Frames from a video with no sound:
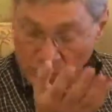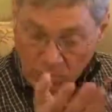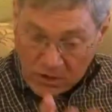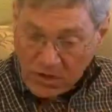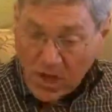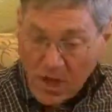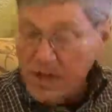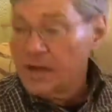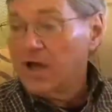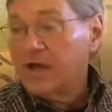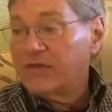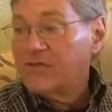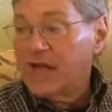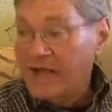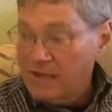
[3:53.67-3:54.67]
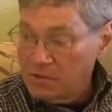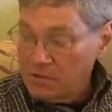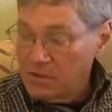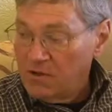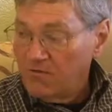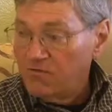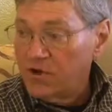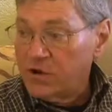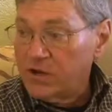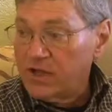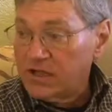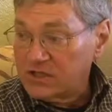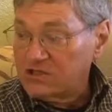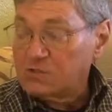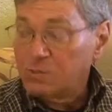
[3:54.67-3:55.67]
rely on that
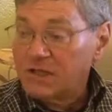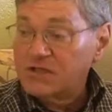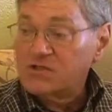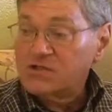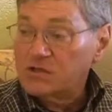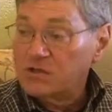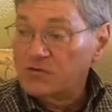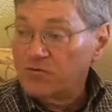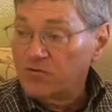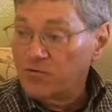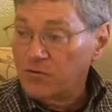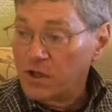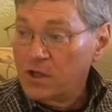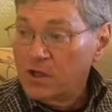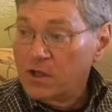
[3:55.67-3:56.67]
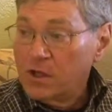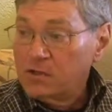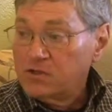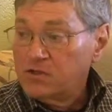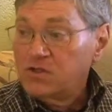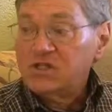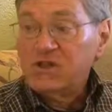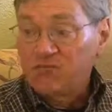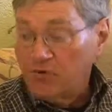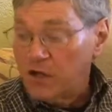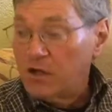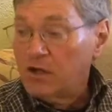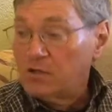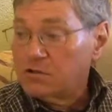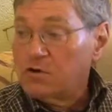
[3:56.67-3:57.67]
very expensive,
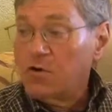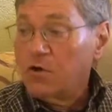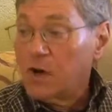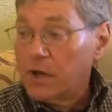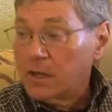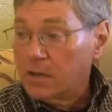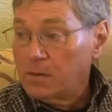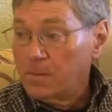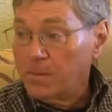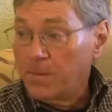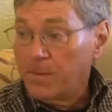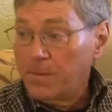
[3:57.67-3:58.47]
difficult oil.